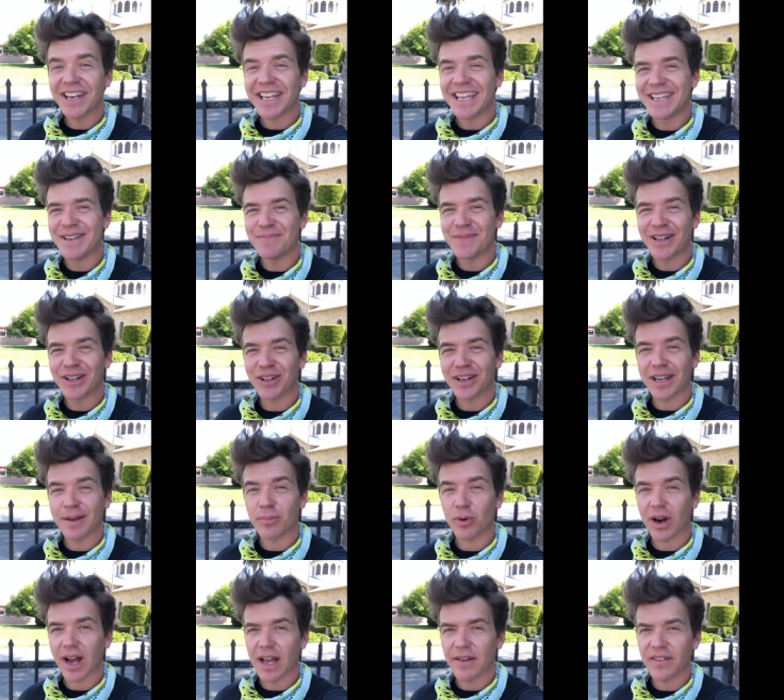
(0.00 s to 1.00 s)
emailed a
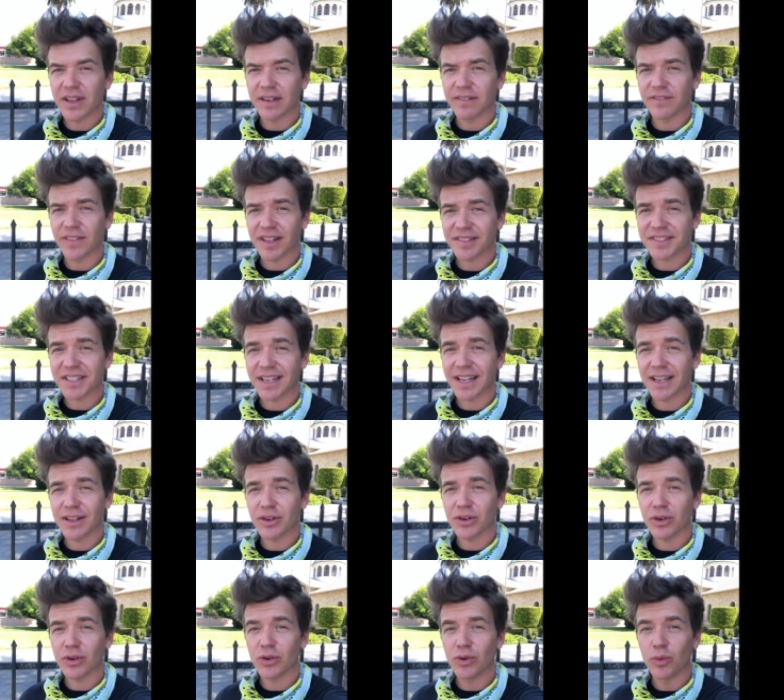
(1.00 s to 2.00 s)
private
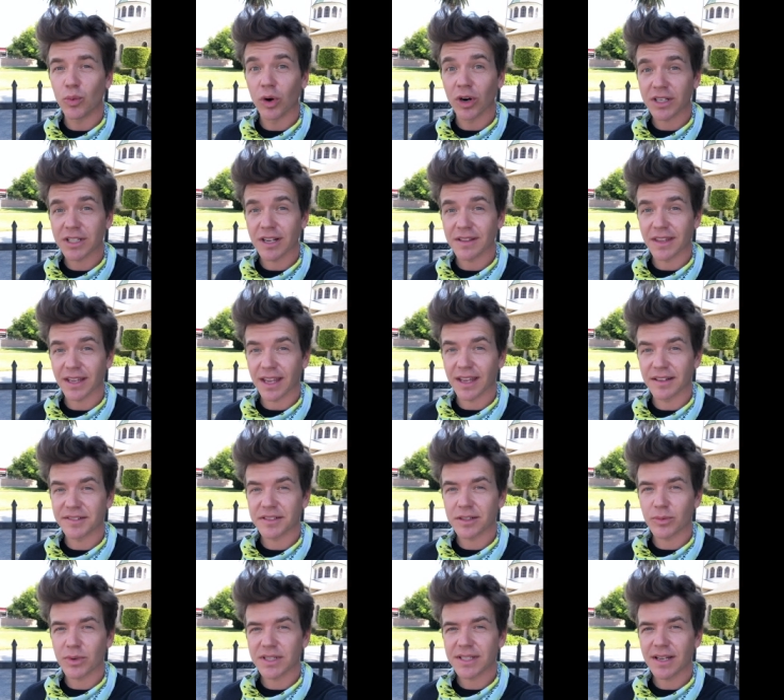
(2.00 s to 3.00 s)
investigator who worked on the
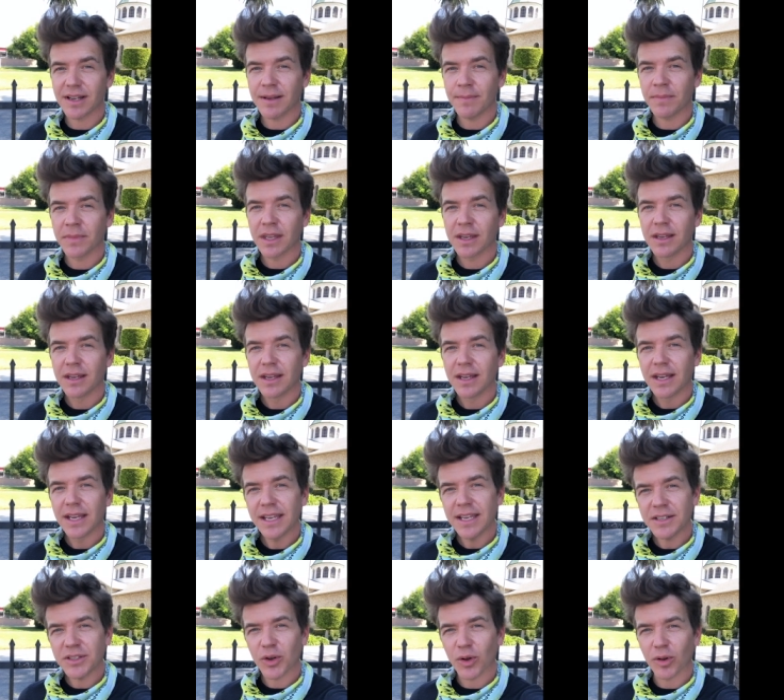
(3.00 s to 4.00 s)
case at one time.
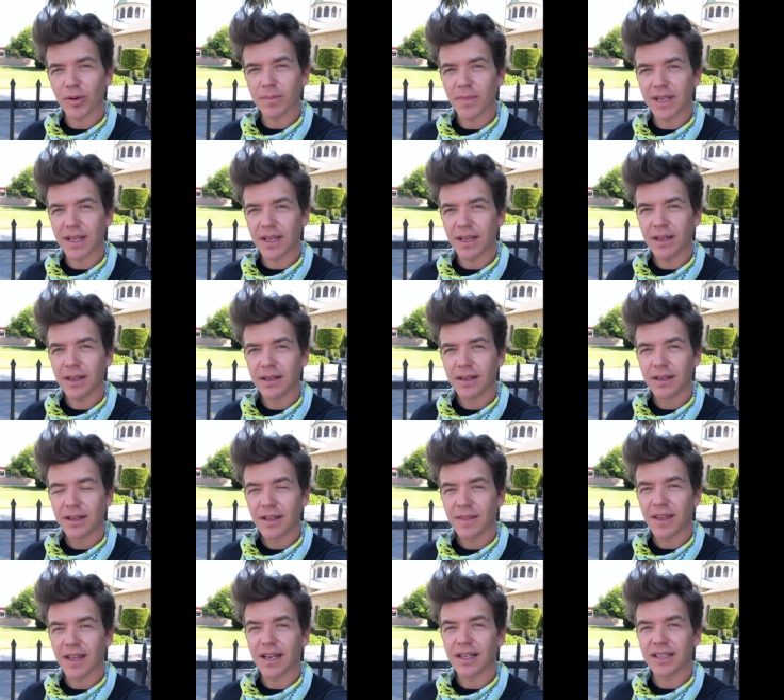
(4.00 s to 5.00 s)
He told me
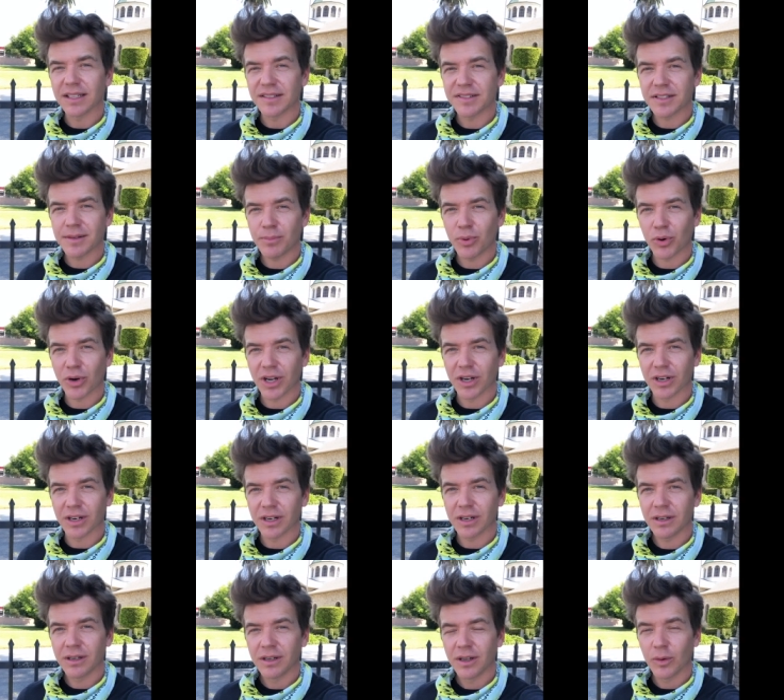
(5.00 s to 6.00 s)
that Lisa
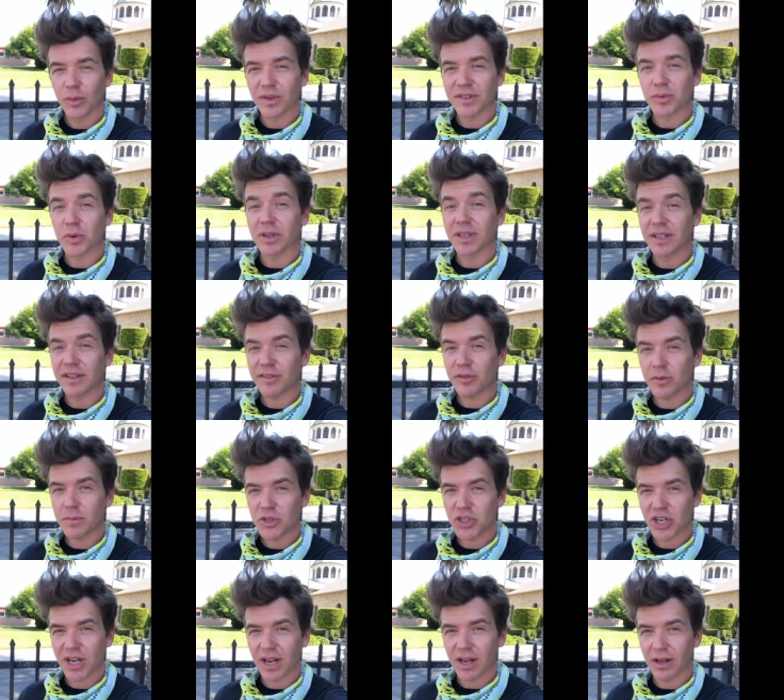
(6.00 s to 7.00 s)
Boyer was released
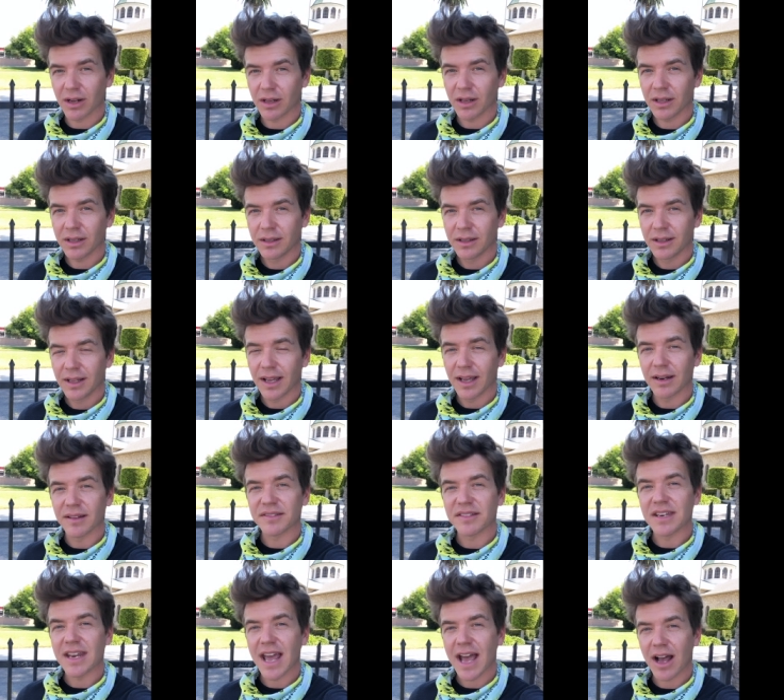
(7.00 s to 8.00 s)
from jail and
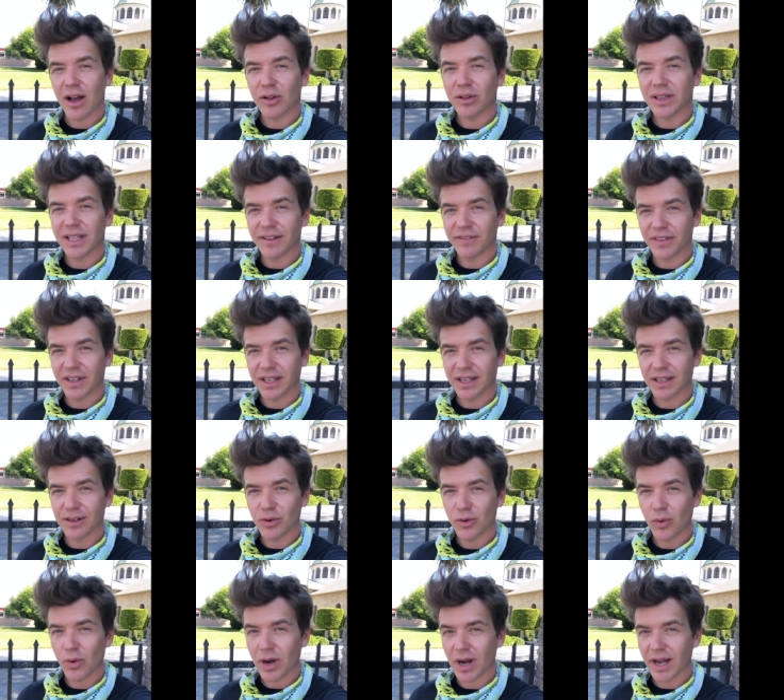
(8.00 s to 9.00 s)
is now living
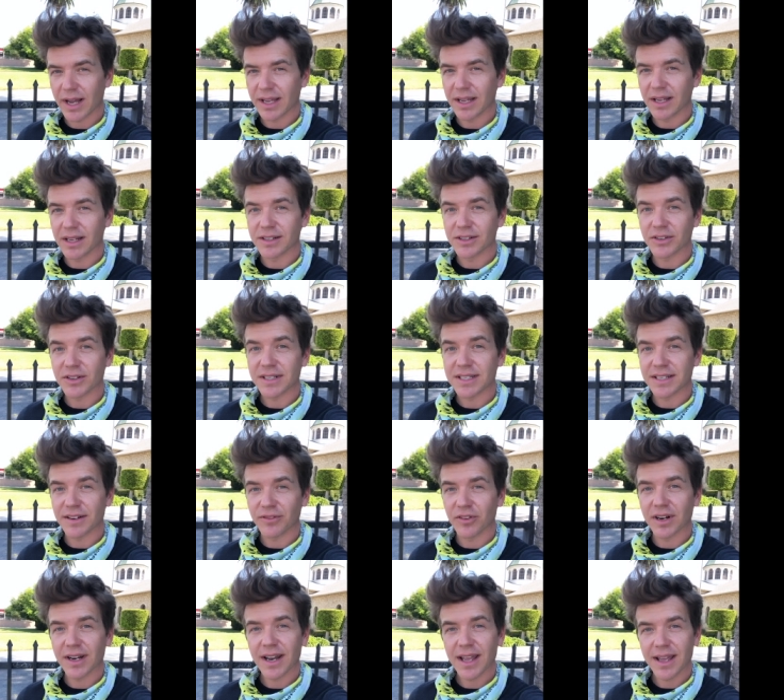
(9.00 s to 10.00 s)
in Hawaii under a
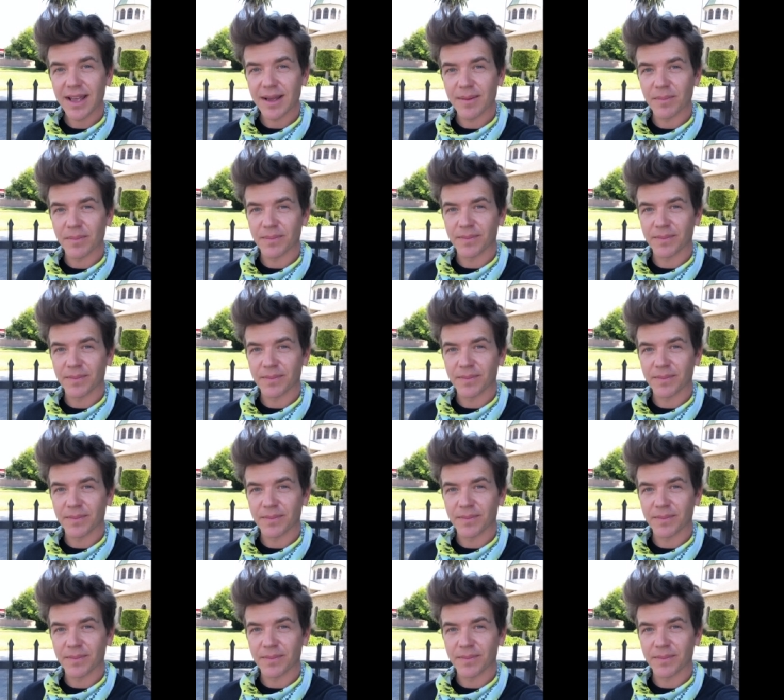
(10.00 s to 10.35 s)
different name.